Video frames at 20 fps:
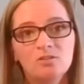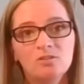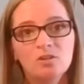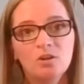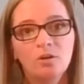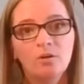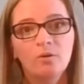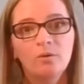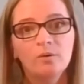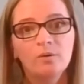
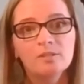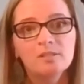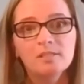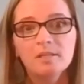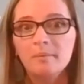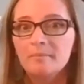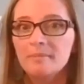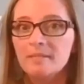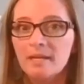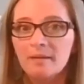So
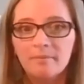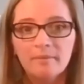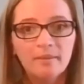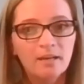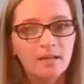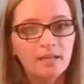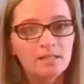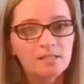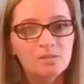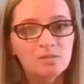sometime in the
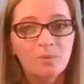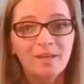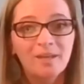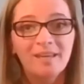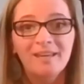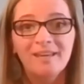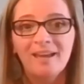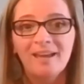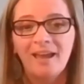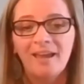next week,